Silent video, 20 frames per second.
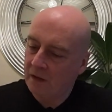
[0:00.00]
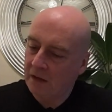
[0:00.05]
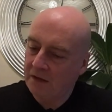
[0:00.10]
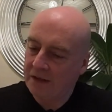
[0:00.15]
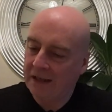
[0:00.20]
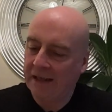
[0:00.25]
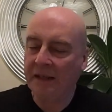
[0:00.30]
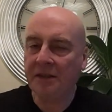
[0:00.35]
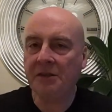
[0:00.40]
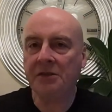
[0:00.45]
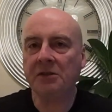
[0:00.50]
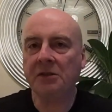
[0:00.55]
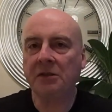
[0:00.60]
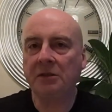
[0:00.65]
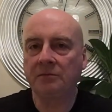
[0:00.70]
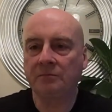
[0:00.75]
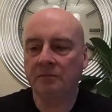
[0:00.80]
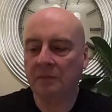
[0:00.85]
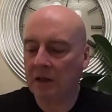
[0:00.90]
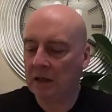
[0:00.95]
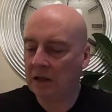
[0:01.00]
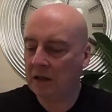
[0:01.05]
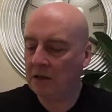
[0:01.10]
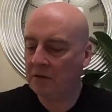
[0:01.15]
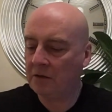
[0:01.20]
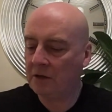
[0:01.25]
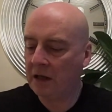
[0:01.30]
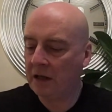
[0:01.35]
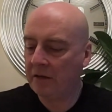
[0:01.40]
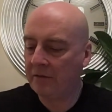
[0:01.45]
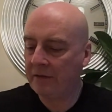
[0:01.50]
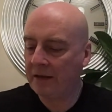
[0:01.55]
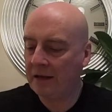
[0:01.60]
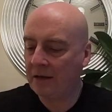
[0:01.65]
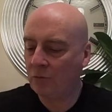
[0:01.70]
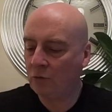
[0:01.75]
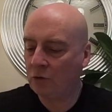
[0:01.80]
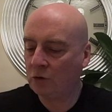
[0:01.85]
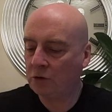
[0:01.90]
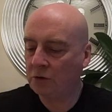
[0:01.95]
Taste, I'm going to give that
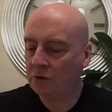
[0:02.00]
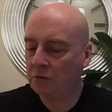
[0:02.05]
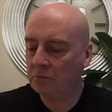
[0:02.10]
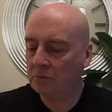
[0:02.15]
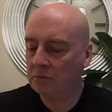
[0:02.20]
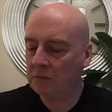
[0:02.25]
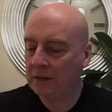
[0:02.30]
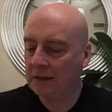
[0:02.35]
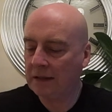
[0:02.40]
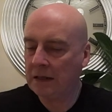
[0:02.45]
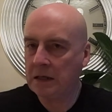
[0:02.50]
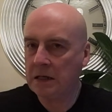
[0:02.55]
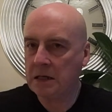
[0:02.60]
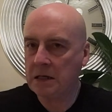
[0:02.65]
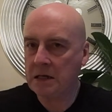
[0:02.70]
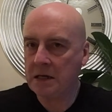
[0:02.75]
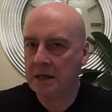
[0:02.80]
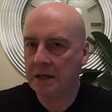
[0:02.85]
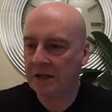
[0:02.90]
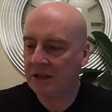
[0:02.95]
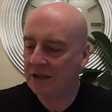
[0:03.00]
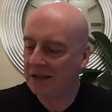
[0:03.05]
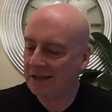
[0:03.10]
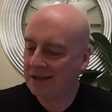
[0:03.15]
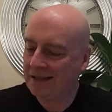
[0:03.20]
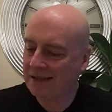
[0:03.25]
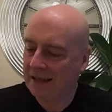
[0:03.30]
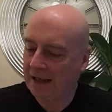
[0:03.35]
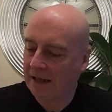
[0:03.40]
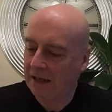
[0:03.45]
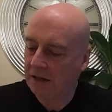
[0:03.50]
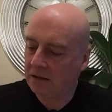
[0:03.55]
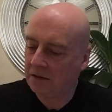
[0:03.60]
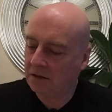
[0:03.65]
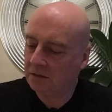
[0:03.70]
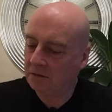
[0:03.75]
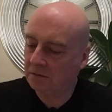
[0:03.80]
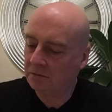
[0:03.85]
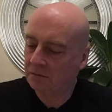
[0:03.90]
one a 6.